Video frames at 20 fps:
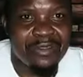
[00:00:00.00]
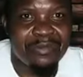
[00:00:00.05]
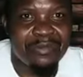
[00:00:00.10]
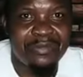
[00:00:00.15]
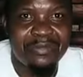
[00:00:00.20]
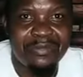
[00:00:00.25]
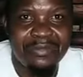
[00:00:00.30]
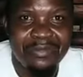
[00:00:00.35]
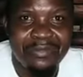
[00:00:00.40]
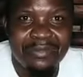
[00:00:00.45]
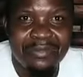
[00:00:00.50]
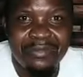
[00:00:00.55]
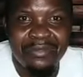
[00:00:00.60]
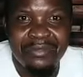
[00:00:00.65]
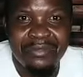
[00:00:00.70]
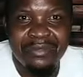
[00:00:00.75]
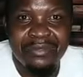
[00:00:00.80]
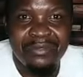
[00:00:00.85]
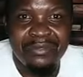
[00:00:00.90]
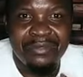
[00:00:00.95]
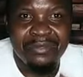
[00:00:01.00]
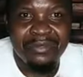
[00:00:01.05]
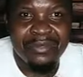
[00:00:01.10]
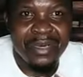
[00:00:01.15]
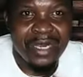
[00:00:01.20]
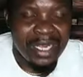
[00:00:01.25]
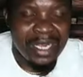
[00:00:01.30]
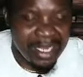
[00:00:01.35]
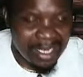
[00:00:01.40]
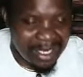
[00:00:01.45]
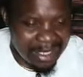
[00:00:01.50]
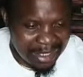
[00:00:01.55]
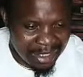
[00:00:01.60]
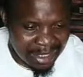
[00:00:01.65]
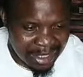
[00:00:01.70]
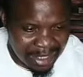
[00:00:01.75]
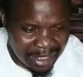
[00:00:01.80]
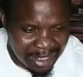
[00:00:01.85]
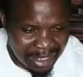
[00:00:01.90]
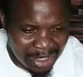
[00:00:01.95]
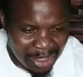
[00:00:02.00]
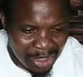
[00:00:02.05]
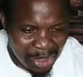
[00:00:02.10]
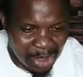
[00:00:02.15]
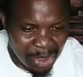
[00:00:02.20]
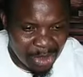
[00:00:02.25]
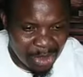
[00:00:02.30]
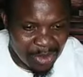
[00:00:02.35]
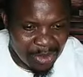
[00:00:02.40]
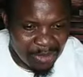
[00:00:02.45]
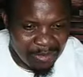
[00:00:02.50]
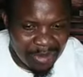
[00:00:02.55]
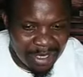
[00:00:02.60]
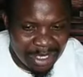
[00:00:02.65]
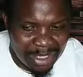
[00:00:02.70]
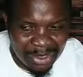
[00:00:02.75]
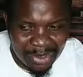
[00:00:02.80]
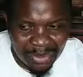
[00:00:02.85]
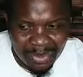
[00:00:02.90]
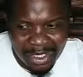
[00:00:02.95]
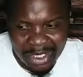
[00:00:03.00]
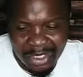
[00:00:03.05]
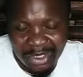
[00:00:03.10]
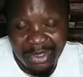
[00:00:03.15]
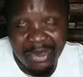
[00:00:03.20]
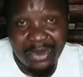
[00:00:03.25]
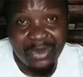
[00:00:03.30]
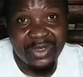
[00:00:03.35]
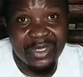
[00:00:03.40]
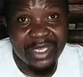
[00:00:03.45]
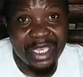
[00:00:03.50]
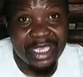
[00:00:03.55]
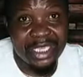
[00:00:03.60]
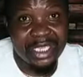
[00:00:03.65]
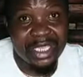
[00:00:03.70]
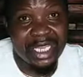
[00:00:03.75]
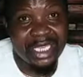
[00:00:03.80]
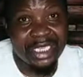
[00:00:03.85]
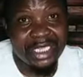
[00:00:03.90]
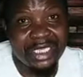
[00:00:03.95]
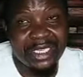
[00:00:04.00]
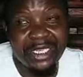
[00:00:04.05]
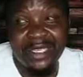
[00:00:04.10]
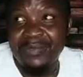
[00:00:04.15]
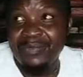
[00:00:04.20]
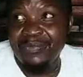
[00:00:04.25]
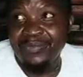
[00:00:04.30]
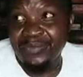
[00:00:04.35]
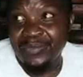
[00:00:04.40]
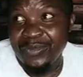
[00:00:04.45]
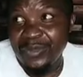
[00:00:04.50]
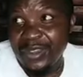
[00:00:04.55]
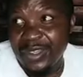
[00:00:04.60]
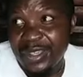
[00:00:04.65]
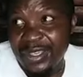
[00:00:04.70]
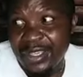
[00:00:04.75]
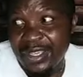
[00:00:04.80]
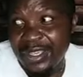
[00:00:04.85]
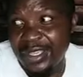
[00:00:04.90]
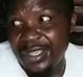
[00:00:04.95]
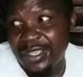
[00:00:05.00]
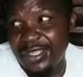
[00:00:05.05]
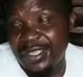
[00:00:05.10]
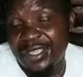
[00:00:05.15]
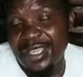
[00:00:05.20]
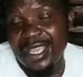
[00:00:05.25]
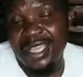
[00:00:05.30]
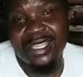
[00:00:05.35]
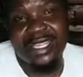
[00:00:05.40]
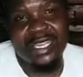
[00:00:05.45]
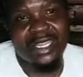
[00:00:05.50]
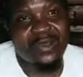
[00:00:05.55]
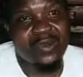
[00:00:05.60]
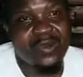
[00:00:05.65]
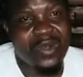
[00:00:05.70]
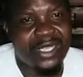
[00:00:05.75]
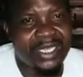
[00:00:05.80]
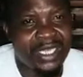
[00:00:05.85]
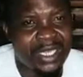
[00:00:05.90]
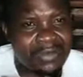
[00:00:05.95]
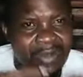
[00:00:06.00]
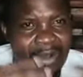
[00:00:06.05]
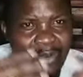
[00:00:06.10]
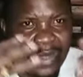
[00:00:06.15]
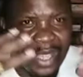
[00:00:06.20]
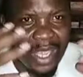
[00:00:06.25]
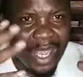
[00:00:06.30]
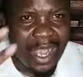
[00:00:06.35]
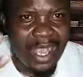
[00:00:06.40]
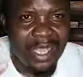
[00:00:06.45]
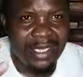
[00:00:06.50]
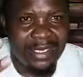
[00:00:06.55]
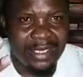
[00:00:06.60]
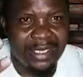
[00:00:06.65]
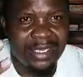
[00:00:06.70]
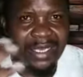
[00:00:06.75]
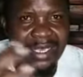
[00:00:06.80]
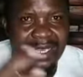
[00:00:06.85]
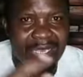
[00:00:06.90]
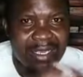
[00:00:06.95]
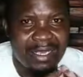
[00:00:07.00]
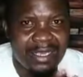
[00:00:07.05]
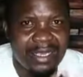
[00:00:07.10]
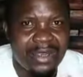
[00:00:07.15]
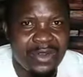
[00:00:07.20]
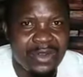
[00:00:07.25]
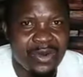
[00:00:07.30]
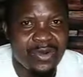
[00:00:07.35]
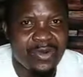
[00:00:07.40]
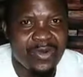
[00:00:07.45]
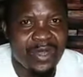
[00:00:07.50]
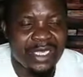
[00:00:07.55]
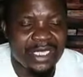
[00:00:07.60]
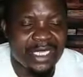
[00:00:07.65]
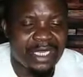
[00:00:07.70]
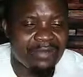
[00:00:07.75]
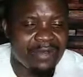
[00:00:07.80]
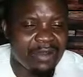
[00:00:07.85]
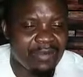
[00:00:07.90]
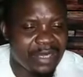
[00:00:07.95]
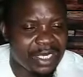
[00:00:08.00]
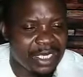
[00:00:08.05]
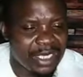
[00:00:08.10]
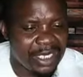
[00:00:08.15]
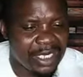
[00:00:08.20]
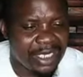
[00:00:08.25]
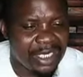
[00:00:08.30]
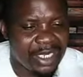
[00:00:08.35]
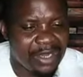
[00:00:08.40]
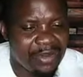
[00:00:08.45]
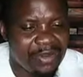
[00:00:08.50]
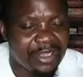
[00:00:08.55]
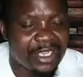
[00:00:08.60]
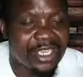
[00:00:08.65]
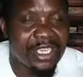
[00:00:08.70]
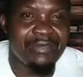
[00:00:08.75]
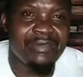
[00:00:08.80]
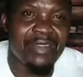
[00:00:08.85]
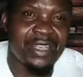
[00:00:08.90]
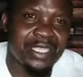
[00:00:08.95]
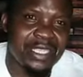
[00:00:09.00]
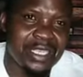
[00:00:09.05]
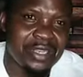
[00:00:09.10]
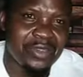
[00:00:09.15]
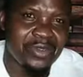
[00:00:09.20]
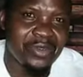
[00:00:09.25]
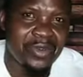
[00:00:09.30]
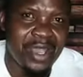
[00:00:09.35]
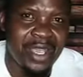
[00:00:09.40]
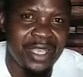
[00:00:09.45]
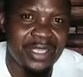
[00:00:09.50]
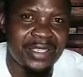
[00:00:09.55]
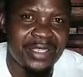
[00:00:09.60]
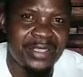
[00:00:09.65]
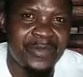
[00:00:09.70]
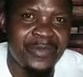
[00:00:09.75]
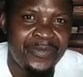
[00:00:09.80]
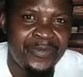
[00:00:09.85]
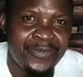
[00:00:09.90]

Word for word: Yes and uh, God will bless you. The song says that He said that whatever we ask or whatever we need, He will give us unto us.